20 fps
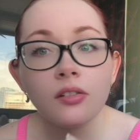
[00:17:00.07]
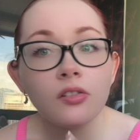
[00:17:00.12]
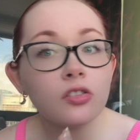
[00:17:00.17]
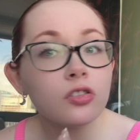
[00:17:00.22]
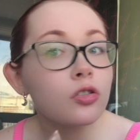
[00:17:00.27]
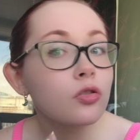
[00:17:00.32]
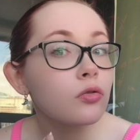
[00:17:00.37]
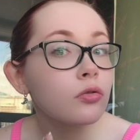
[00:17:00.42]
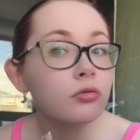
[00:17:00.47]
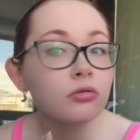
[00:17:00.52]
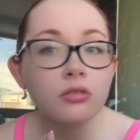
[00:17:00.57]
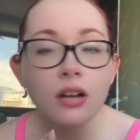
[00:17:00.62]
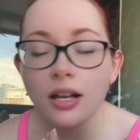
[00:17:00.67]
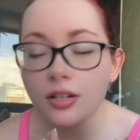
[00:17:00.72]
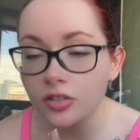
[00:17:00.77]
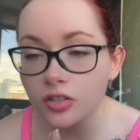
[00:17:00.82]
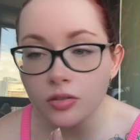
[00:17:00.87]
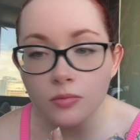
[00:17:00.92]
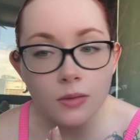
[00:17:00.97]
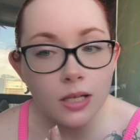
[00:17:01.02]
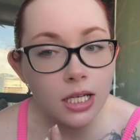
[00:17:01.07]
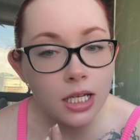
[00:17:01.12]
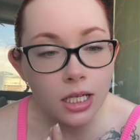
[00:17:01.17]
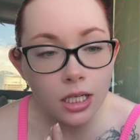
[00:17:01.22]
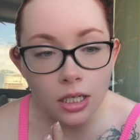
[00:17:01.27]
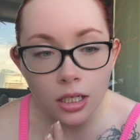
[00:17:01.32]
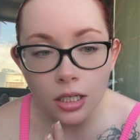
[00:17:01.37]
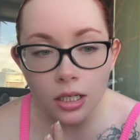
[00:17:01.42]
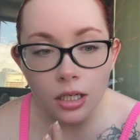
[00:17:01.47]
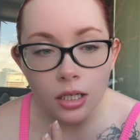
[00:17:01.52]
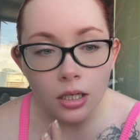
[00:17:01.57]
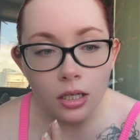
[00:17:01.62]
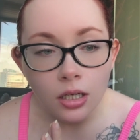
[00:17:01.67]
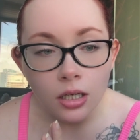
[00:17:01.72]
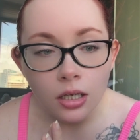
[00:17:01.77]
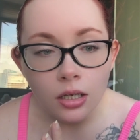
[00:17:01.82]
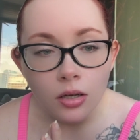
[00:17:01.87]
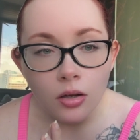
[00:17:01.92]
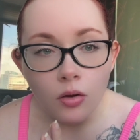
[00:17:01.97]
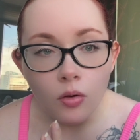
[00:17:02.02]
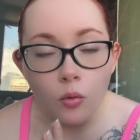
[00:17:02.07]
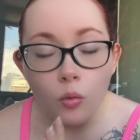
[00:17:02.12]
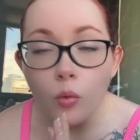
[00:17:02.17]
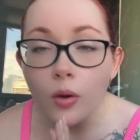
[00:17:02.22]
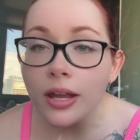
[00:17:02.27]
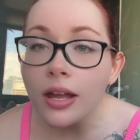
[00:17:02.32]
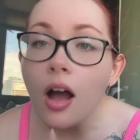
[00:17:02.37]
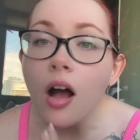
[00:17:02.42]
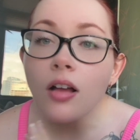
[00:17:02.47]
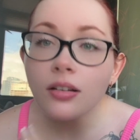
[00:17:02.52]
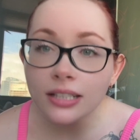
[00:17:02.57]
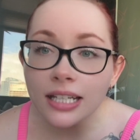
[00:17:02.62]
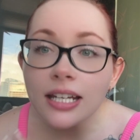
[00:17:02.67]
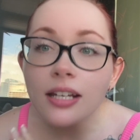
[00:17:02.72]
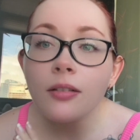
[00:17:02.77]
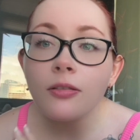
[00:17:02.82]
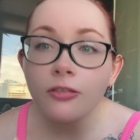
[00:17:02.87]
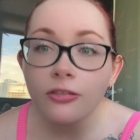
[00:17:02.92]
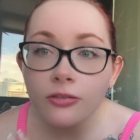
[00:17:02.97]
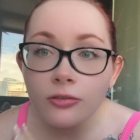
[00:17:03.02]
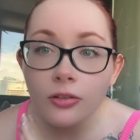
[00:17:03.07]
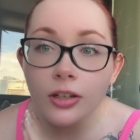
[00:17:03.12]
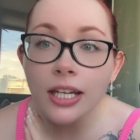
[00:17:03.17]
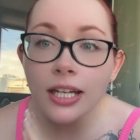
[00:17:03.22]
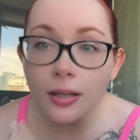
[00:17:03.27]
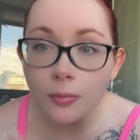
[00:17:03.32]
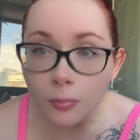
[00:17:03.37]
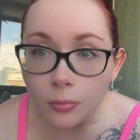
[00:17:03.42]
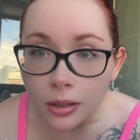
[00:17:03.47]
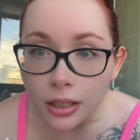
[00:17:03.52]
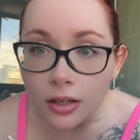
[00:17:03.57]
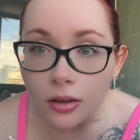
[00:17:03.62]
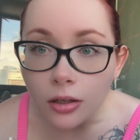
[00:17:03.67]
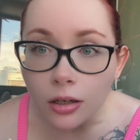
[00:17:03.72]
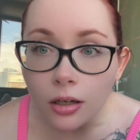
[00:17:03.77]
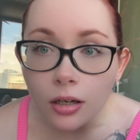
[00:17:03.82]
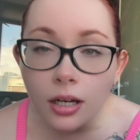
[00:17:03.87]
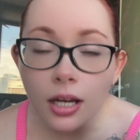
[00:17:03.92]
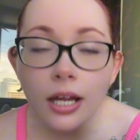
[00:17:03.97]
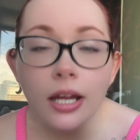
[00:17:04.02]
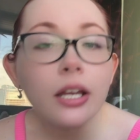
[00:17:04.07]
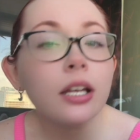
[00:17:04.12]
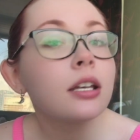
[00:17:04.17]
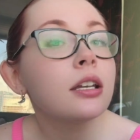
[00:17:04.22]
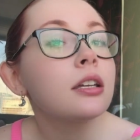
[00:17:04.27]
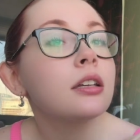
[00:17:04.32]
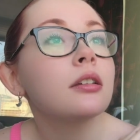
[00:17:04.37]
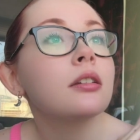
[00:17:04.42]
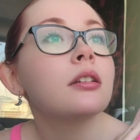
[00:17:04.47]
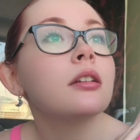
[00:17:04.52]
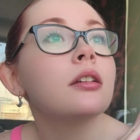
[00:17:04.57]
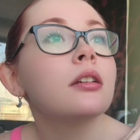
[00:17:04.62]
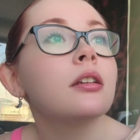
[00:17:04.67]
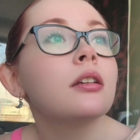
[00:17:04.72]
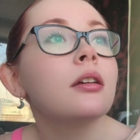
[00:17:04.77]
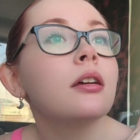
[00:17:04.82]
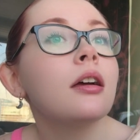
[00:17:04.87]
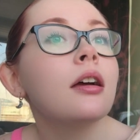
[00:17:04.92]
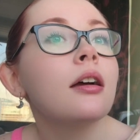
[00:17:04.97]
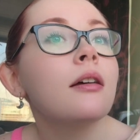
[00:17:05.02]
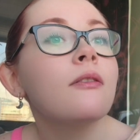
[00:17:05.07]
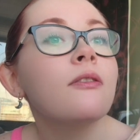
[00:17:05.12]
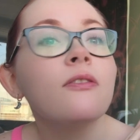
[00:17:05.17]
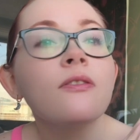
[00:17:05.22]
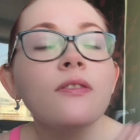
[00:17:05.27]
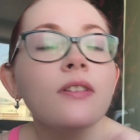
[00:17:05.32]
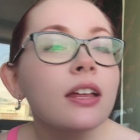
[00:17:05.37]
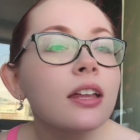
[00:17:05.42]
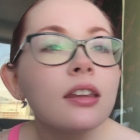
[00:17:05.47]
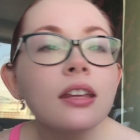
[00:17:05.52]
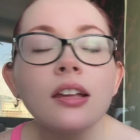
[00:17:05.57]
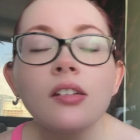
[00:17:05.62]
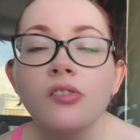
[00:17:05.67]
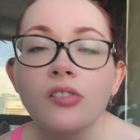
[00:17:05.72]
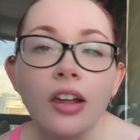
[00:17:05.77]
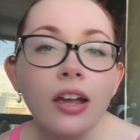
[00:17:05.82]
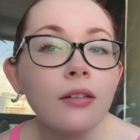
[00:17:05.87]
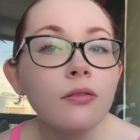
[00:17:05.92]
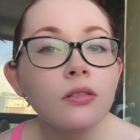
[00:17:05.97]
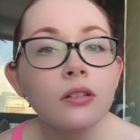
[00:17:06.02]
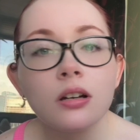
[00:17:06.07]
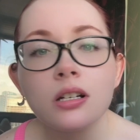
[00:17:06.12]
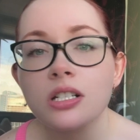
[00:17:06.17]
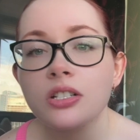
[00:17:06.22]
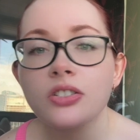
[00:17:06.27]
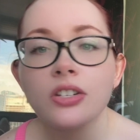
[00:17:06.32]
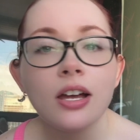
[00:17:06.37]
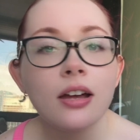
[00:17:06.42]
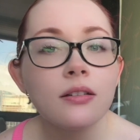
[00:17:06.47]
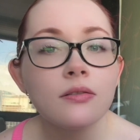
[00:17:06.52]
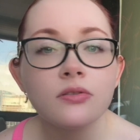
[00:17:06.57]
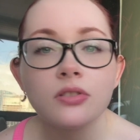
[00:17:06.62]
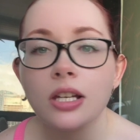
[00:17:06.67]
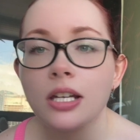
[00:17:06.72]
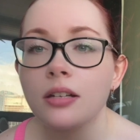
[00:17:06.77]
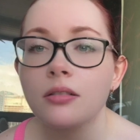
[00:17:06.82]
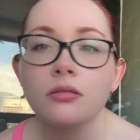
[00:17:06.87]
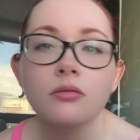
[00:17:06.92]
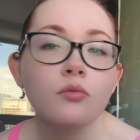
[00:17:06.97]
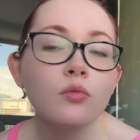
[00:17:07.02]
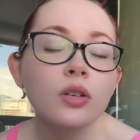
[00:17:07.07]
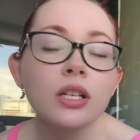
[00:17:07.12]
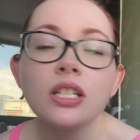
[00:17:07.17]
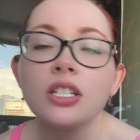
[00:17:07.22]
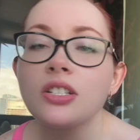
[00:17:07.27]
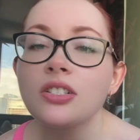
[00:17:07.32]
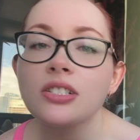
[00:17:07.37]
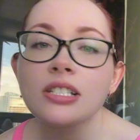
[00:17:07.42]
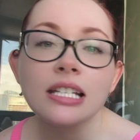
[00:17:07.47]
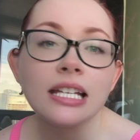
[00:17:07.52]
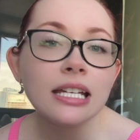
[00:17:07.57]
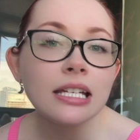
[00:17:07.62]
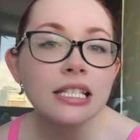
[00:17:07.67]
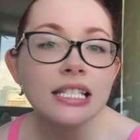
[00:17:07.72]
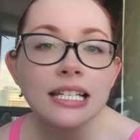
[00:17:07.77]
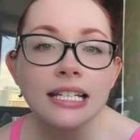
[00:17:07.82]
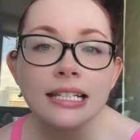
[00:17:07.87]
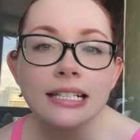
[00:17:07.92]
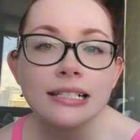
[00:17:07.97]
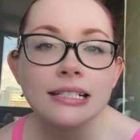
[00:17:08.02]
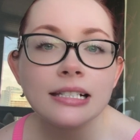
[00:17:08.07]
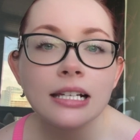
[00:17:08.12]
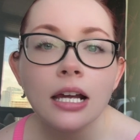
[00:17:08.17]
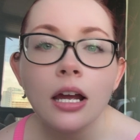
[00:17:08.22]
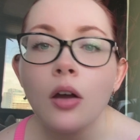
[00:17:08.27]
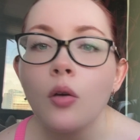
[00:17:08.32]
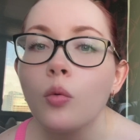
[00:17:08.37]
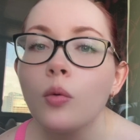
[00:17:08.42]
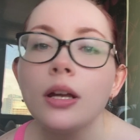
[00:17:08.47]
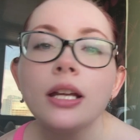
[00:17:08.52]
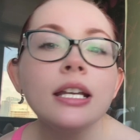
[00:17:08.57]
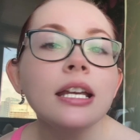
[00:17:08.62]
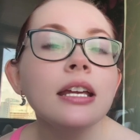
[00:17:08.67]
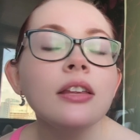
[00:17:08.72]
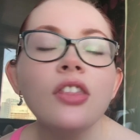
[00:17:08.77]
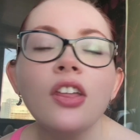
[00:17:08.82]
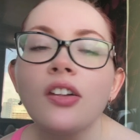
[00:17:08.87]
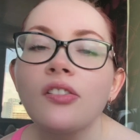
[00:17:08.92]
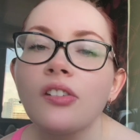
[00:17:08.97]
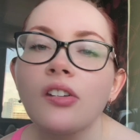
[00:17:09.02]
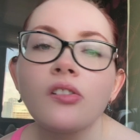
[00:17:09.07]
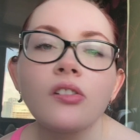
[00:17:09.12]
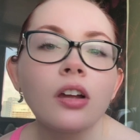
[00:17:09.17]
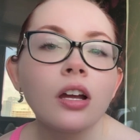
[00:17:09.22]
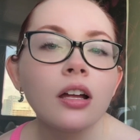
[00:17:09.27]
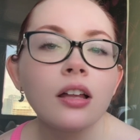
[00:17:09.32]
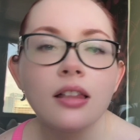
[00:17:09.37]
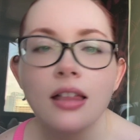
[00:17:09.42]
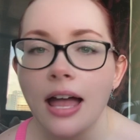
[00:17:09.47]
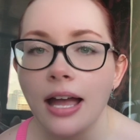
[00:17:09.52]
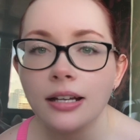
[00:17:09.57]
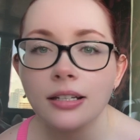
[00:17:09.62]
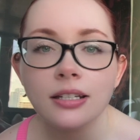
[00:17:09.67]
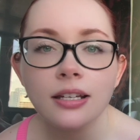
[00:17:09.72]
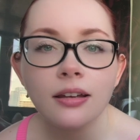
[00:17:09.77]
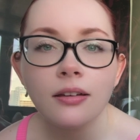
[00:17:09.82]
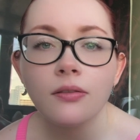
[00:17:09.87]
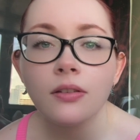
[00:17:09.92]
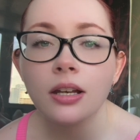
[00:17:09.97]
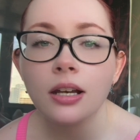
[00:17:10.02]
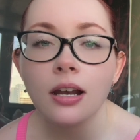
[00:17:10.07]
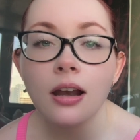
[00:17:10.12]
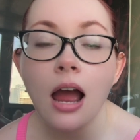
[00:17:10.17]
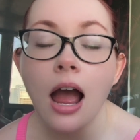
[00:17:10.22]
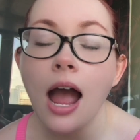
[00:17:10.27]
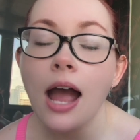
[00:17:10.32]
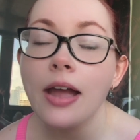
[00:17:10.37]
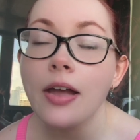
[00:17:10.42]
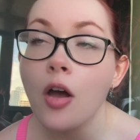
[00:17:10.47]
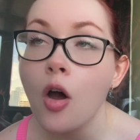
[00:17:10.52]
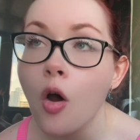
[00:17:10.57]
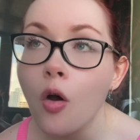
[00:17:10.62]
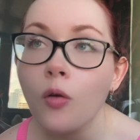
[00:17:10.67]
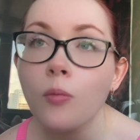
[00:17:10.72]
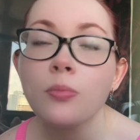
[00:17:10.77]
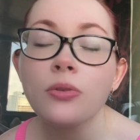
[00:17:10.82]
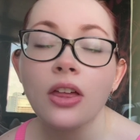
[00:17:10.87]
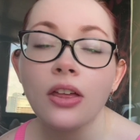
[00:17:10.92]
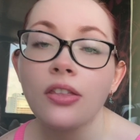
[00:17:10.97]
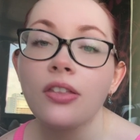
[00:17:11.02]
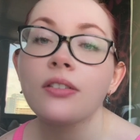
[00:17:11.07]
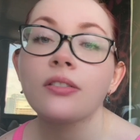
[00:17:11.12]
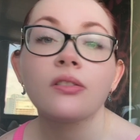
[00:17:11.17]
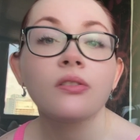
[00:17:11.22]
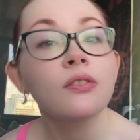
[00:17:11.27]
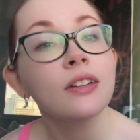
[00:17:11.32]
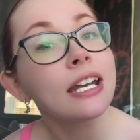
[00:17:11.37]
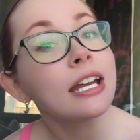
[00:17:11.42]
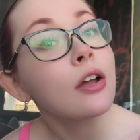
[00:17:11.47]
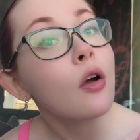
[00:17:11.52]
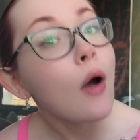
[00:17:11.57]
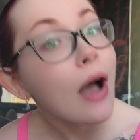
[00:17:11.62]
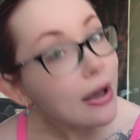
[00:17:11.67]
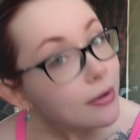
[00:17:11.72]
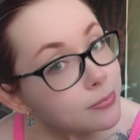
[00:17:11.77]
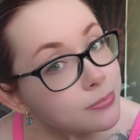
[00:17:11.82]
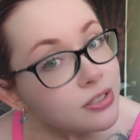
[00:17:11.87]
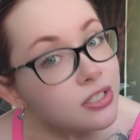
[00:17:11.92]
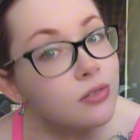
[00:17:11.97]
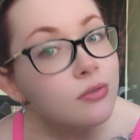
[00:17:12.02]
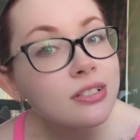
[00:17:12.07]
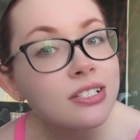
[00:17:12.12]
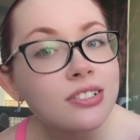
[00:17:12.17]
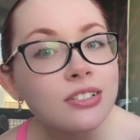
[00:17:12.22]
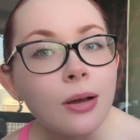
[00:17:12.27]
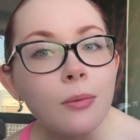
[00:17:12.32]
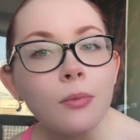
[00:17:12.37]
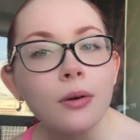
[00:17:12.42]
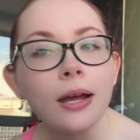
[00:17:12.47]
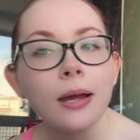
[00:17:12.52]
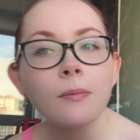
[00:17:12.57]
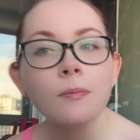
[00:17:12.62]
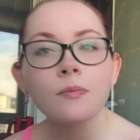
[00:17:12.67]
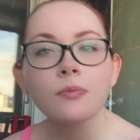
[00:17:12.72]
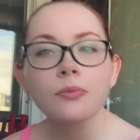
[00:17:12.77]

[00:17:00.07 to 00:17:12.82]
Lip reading: trust me, we all need a freaking breather. And feeling safe in ourselves, like, we just need this. We need this as a collective, and I hope that this video helps you in some way.